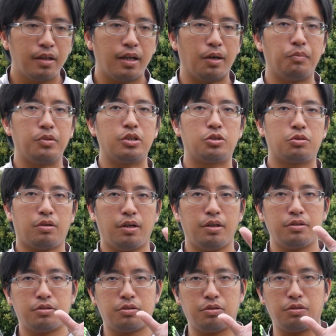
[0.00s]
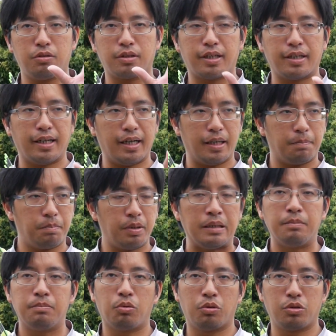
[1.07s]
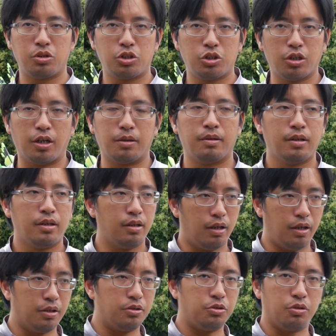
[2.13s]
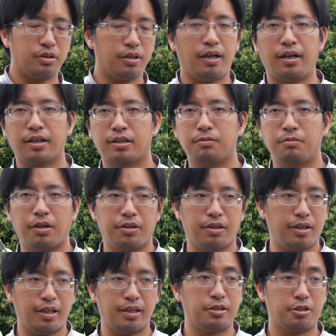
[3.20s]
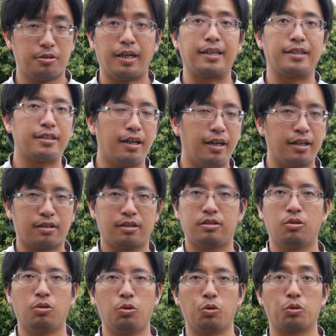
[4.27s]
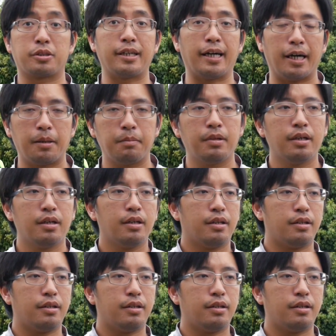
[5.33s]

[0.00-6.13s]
And when you're trying to get a pinpoint shot on your target, whether it's a target or game,